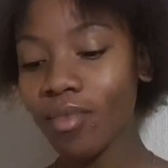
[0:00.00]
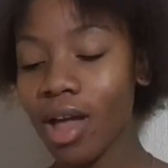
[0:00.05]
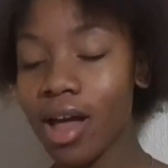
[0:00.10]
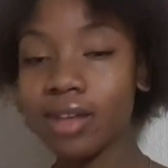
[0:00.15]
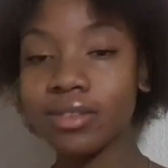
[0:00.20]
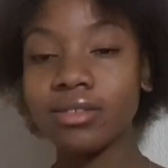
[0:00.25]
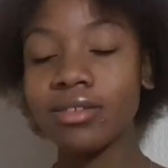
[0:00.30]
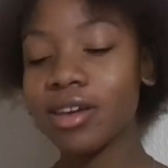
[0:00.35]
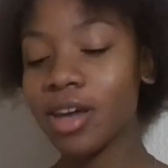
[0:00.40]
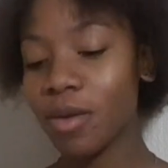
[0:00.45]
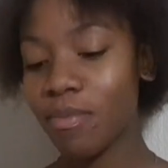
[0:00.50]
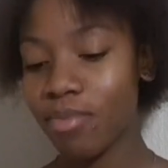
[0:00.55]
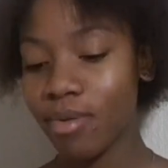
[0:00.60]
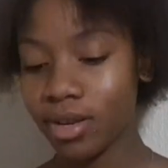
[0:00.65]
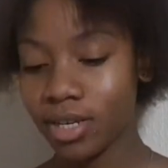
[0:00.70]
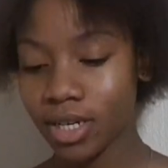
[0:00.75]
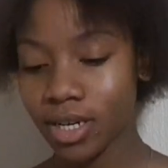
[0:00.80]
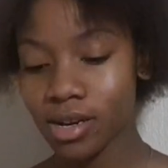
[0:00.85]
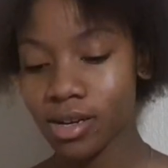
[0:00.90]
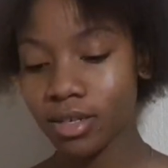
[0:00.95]
I'll take a
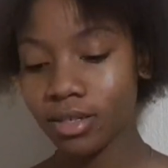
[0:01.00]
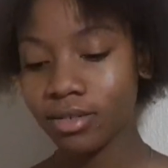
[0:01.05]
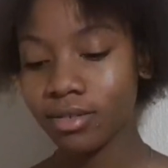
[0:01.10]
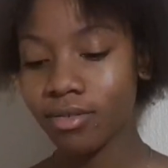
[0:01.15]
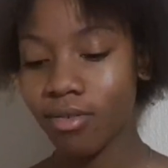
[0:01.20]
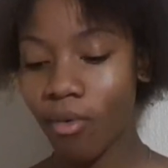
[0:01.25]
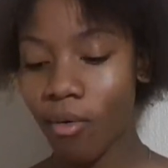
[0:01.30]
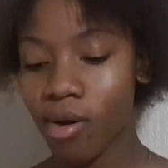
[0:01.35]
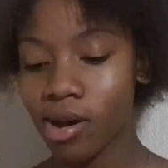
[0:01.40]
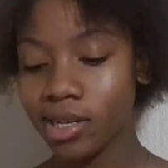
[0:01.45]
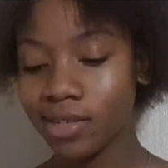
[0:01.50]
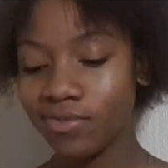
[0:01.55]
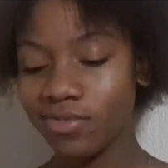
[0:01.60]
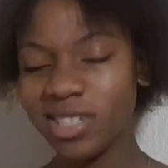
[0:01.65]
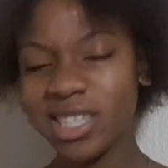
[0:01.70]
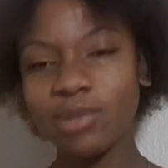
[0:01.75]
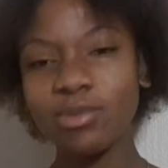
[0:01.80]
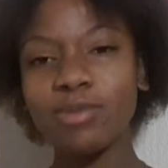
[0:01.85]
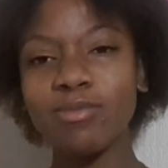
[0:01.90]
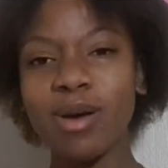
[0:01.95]
picture
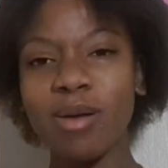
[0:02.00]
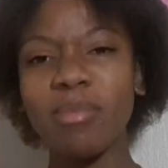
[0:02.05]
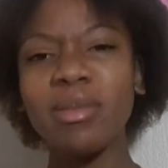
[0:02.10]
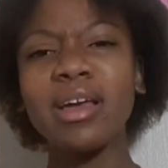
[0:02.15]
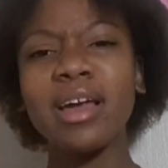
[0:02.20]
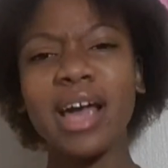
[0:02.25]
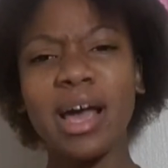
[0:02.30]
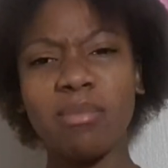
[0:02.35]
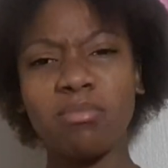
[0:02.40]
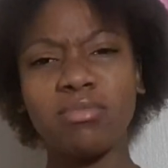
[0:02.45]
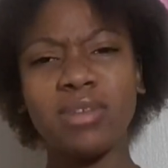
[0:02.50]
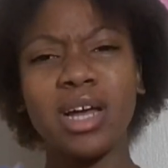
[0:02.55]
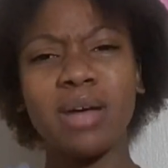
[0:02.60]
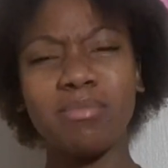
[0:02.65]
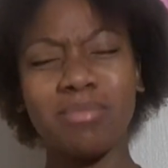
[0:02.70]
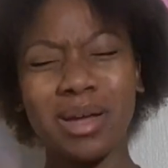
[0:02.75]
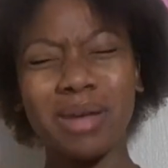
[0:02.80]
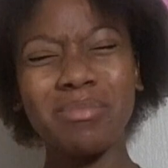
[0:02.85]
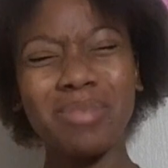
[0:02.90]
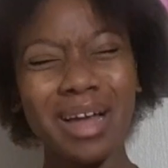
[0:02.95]
you see me public. Come,
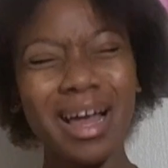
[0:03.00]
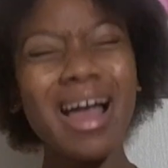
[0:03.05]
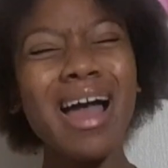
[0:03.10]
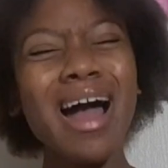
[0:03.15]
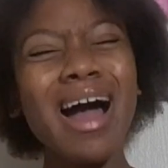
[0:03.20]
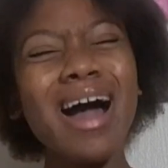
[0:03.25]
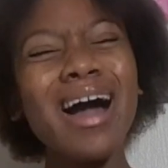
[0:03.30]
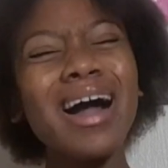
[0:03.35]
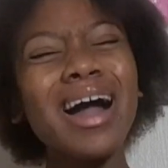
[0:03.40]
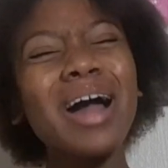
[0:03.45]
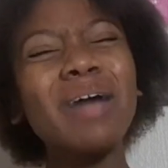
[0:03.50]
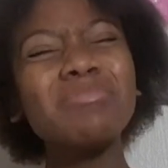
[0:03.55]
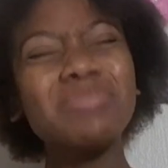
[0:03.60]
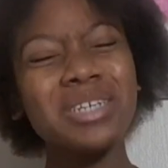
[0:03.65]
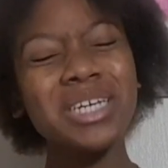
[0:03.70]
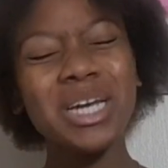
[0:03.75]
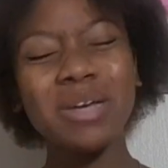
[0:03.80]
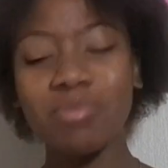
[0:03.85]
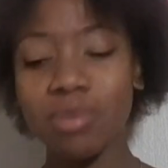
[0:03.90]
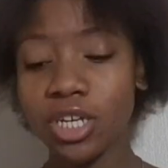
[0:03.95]
come, come, come
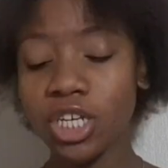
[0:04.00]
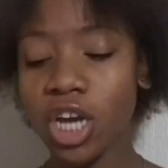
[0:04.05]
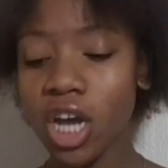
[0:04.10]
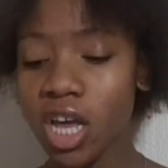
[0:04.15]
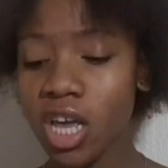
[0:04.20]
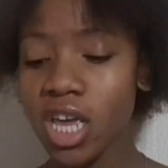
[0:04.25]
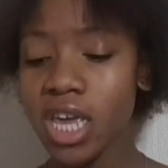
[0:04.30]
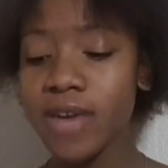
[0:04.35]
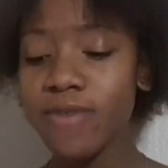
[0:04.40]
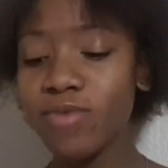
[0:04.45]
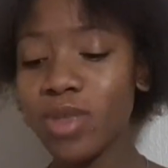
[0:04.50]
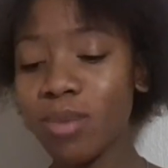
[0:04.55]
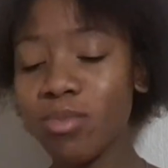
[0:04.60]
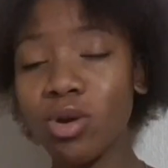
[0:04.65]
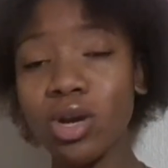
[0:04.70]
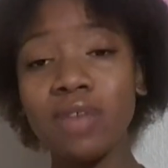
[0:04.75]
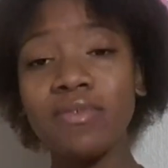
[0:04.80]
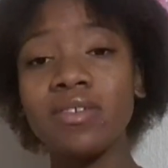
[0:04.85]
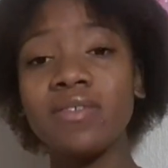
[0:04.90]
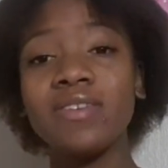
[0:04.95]
take a picture. Even though I'm
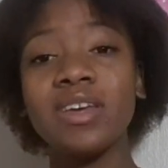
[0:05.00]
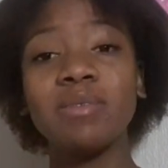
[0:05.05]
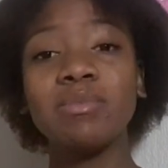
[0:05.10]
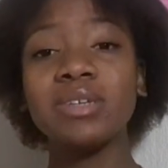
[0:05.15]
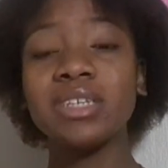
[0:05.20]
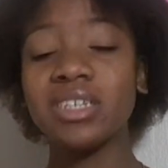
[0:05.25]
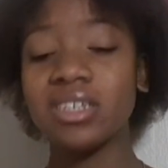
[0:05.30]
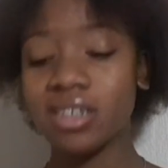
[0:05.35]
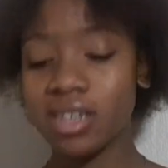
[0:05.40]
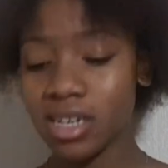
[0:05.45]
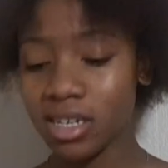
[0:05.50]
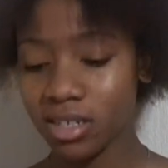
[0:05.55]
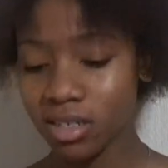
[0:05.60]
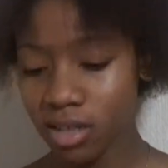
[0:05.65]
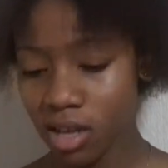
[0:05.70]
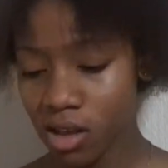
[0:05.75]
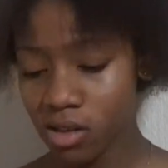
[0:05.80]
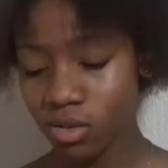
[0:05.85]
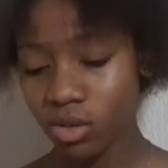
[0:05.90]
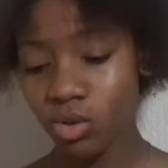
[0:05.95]
not even famous yet,
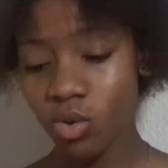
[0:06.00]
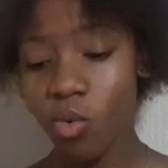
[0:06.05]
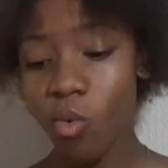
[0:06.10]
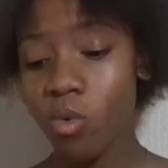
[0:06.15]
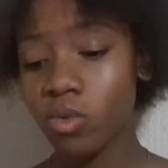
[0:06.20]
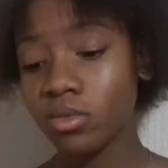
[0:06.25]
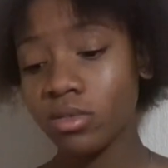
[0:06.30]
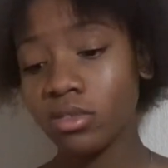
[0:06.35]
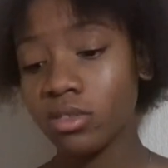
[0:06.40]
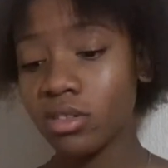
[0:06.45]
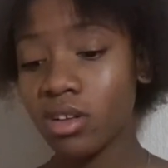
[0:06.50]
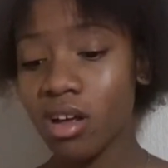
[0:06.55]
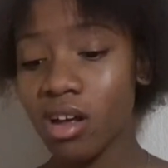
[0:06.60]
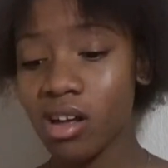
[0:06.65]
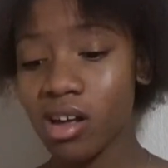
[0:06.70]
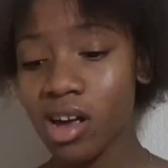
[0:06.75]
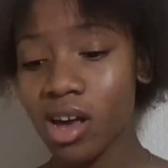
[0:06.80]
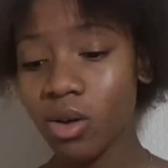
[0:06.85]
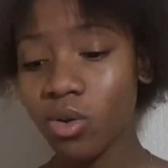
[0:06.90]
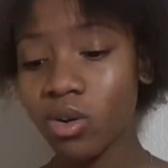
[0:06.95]
guys. So
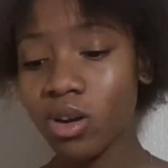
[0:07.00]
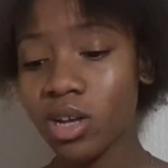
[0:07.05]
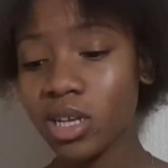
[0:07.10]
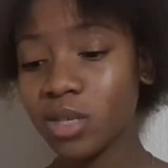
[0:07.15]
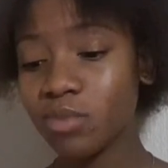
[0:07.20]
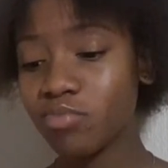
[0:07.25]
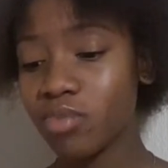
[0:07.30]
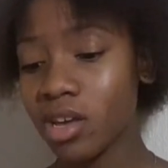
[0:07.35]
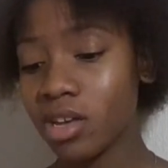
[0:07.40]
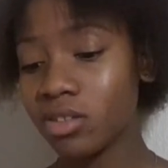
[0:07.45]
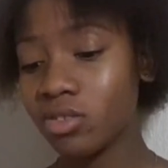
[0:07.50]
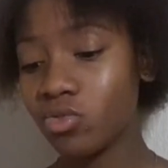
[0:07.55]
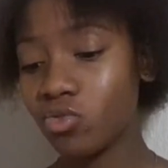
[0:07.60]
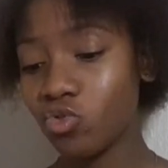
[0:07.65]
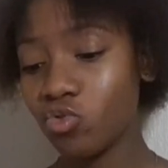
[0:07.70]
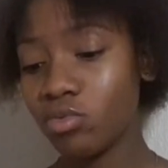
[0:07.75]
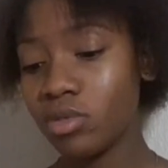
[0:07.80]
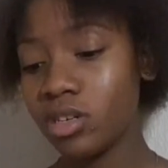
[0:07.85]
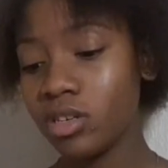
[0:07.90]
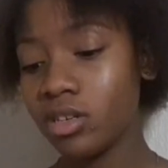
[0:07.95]
I don't expect
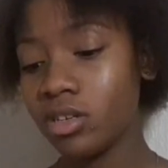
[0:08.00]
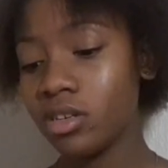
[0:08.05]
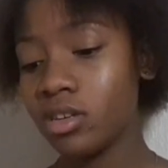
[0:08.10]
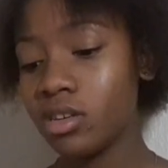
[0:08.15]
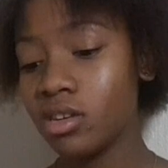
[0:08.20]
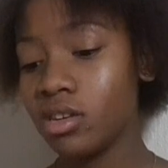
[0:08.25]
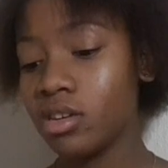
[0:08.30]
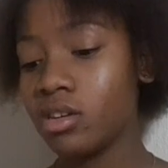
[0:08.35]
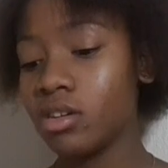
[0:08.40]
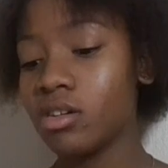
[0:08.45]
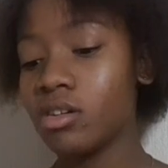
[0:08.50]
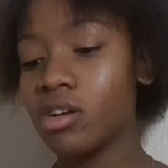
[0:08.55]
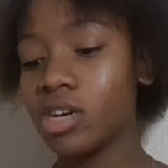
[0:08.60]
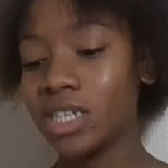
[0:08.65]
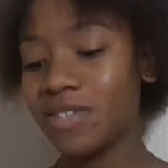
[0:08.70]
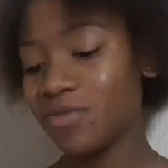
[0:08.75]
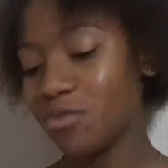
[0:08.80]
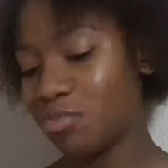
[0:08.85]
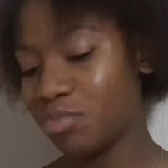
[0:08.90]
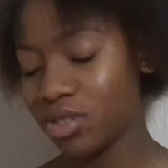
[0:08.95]
to be
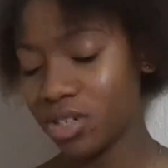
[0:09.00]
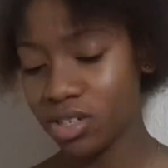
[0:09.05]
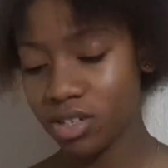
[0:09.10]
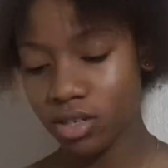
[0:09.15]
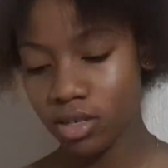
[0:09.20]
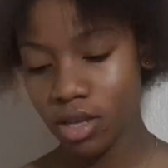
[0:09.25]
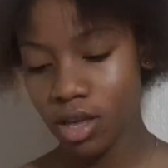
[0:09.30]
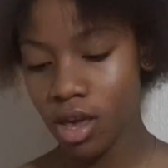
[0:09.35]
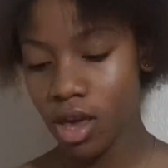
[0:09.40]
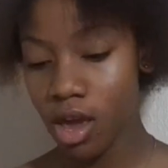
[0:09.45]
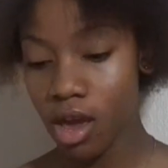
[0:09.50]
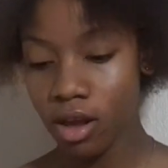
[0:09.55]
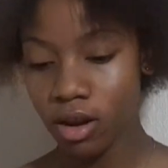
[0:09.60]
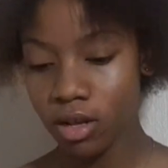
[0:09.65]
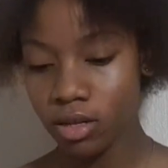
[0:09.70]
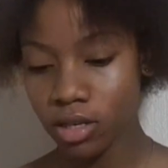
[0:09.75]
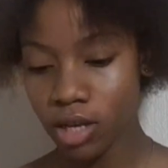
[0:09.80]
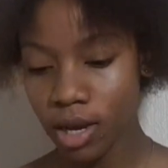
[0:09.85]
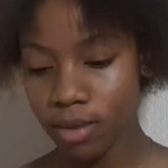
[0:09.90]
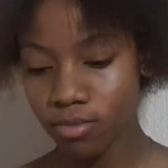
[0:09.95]
asked for pictures
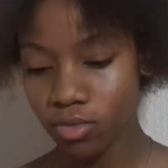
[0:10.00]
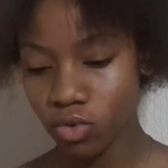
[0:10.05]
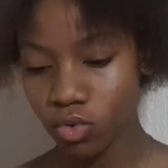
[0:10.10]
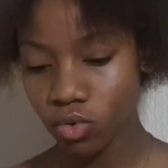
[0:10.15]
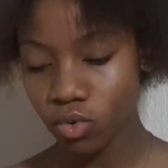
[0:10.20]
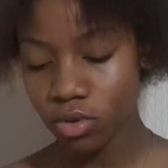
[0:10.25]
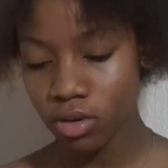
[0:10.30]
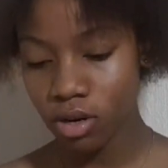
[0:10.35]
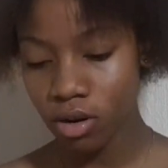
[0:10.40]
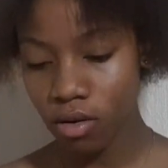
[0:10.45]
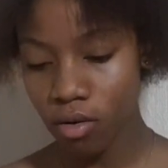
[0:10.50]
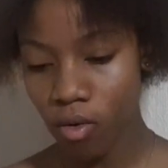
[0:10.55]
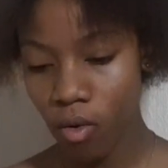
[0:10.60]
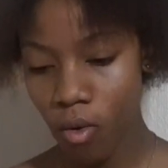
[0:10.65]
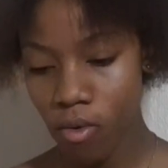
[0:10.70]
anytime soon.